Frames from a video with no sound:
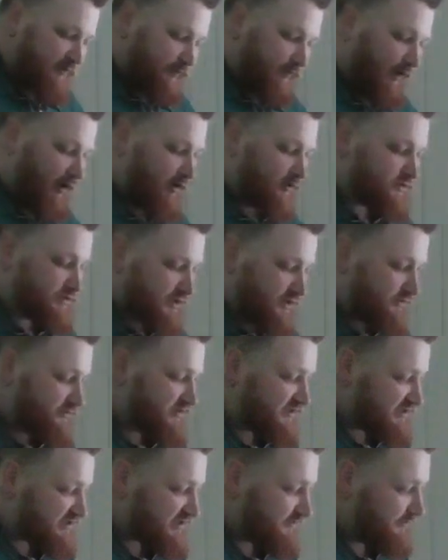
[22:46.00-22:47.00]
Paul chose
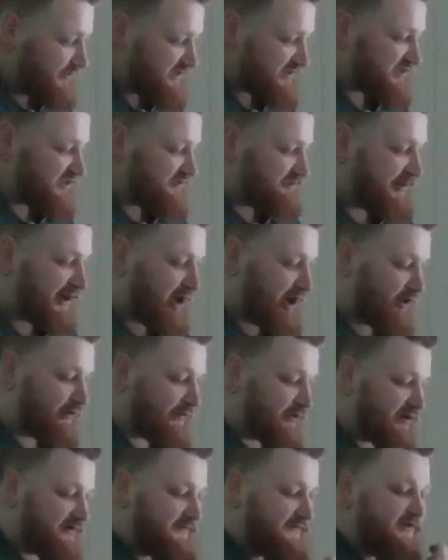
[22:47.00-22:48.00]
to submit to the power
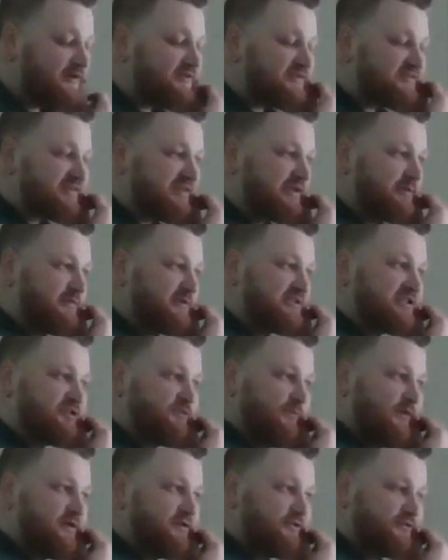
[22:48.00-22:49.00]
revealed to him and
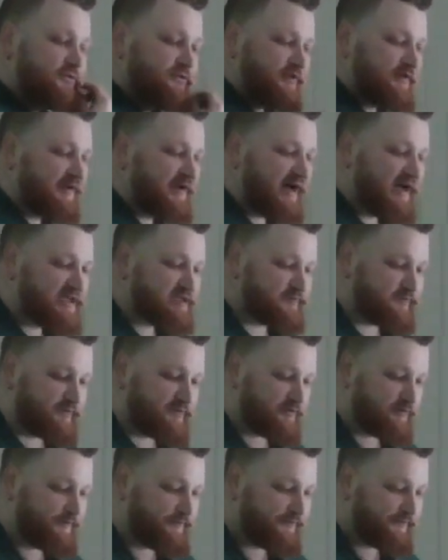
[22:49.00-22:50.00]
surrender to the
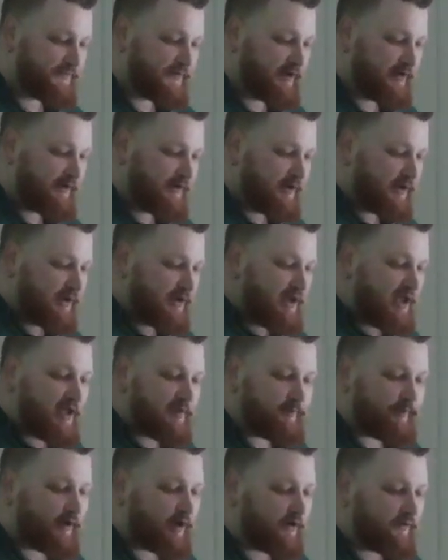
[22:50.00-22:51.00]
gospel.
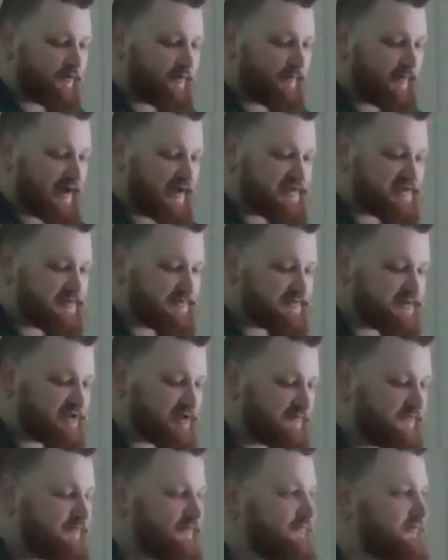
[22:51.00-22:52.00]
And Paul reminds
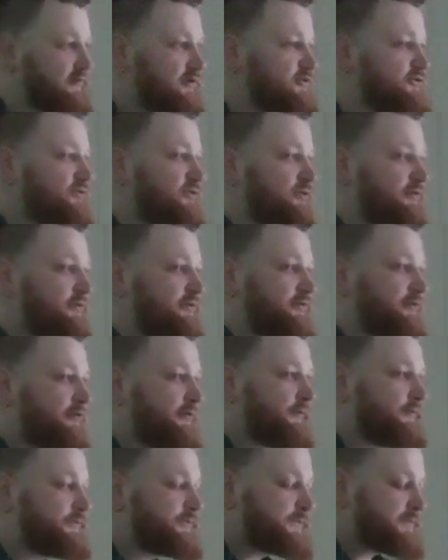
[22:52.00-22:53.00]
himself of the truth.
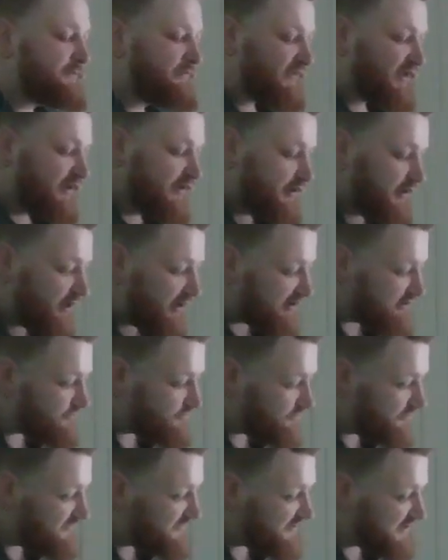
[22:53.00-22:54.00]
A
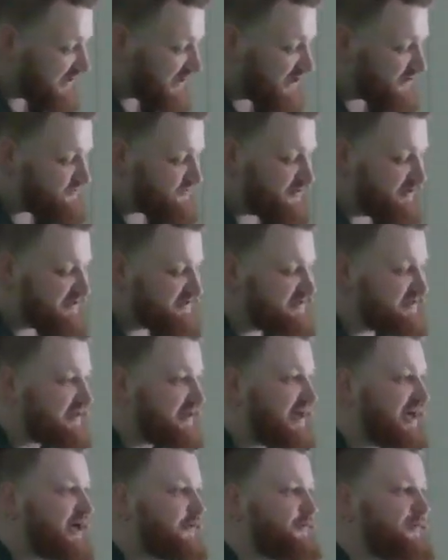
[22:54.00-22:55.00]
truth that contradicts a
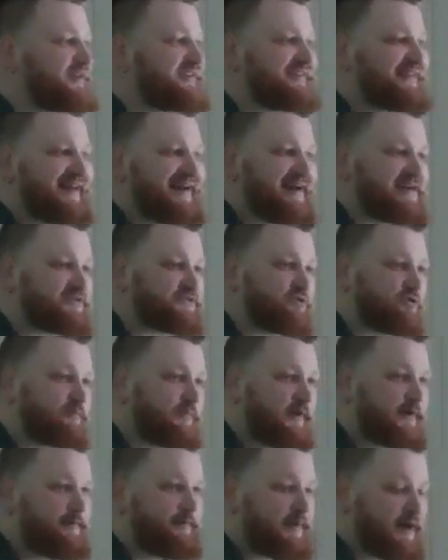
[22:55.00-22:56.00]
common lie told
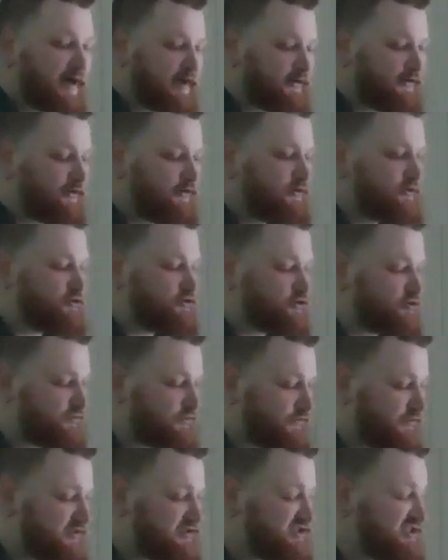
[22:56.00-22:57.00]
by modern
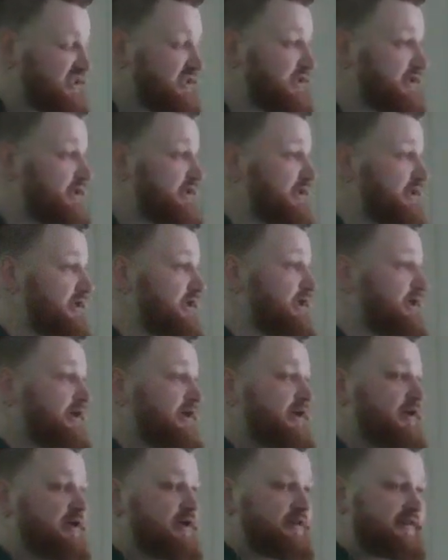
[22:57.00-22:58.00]
Christianity
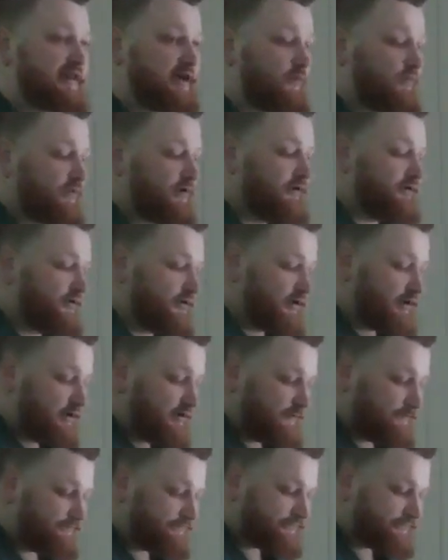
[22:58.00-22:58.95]
that we're good,